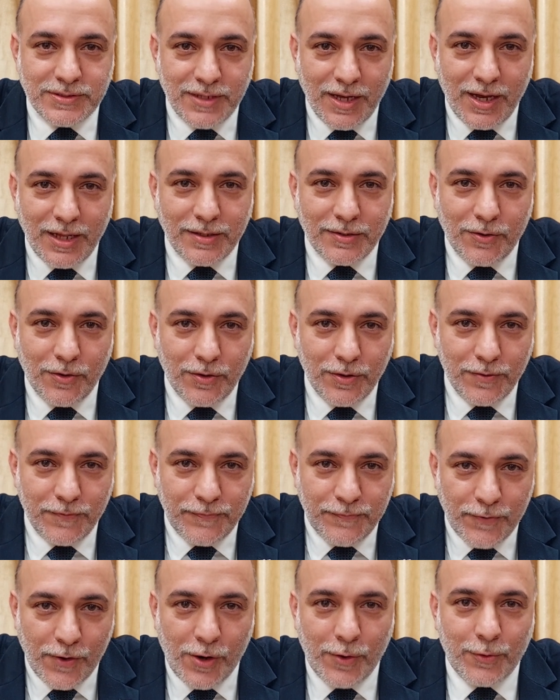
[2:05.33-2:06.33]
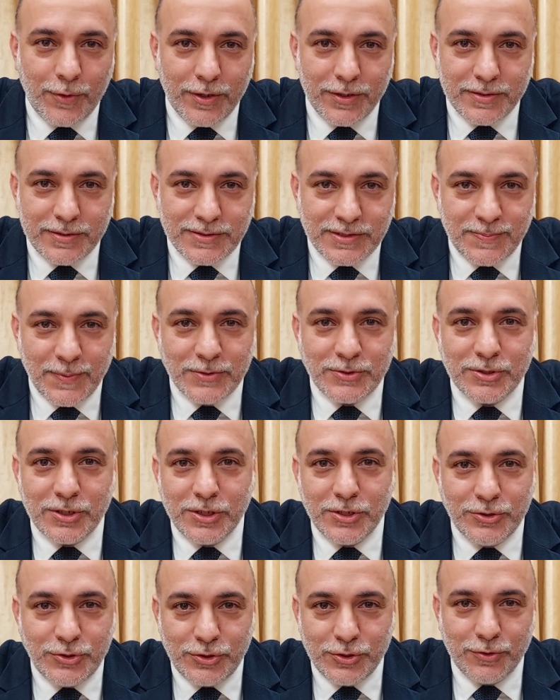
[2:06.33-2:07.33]
not going forward,
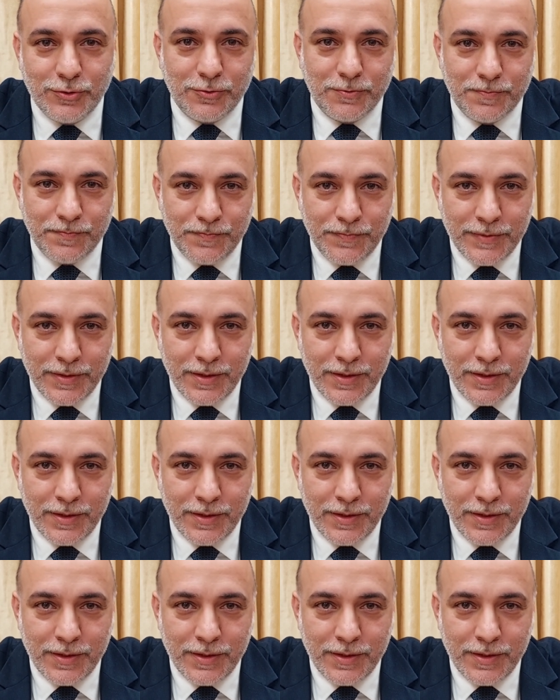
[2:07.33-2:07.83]
especially a Jew.